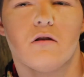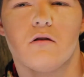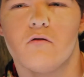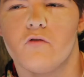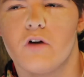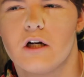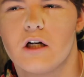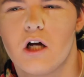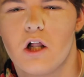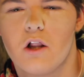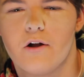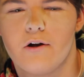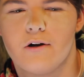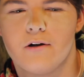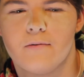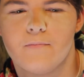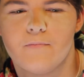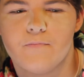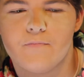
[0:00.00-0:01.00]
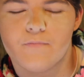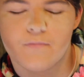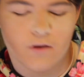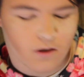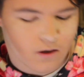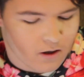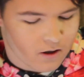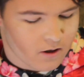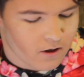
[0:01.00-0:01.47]
The red color.
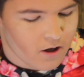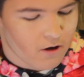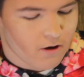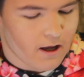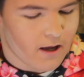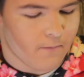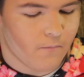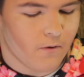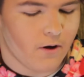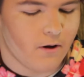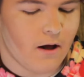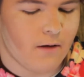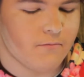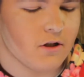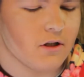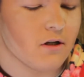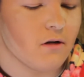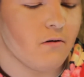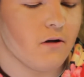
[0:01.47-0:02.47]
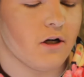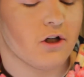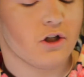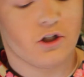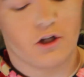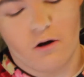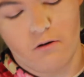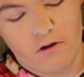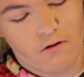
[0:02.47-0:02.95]
Okay, well, I'm just going to
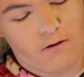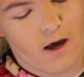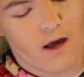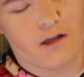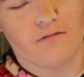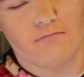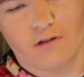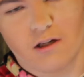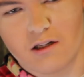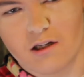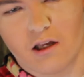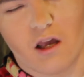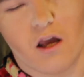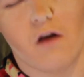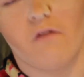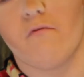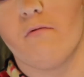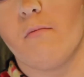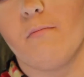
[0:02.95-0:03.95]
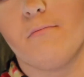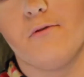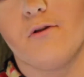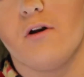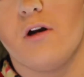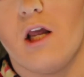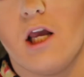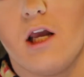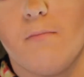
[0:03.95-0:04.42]
show you guys because I can't remember
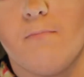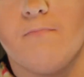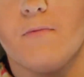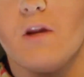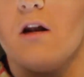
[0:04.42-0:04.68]
the name.